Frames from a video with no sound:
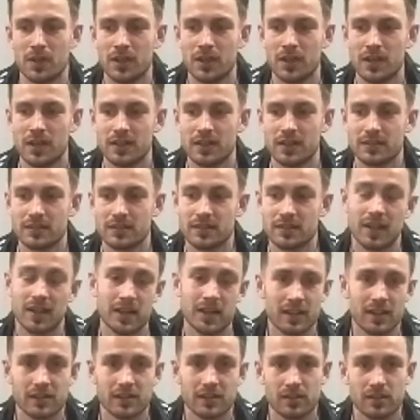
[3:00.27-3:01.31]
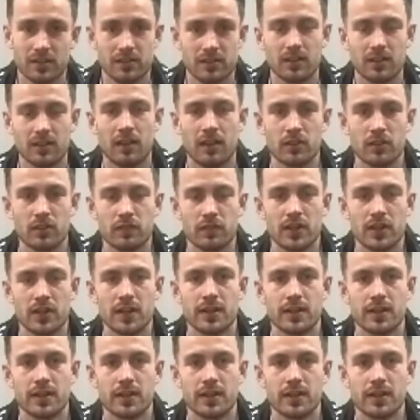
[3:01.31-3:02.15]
uh, today, and it's, it's, a lovely feeling.